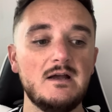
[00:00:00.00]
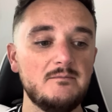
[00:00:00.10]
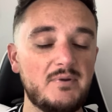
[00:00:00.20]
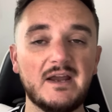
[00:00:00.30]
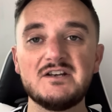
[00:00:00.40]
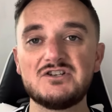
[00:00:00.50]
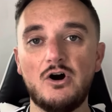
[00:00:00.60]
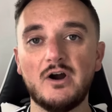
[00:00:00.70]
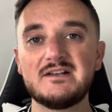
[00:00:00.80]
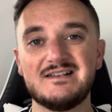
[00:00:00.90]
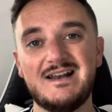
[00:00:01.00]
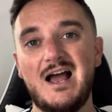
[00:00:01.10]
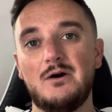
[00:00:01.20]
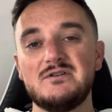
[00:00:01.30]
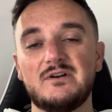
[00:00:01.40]
picking targets, and
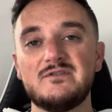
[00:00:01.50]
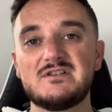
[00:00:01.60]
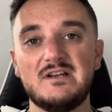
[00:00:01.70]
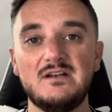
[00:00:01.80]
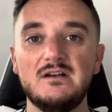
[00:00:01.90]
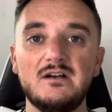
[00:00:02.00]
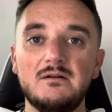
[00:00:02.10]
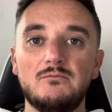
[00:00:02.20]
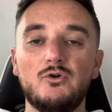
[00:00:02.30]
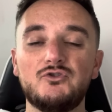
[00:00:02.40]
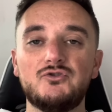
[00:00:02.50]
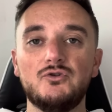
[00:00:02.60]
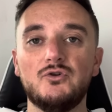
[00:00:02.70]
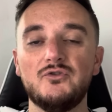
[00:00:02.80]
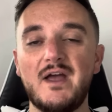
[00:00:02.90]
now he's obviously more
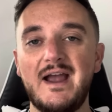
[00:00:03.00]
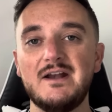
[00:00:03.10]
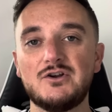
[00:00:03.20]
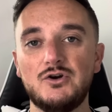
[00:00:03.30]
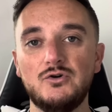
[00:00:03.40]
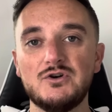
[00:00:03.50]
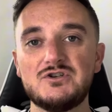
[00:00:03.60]
so the head coach. He's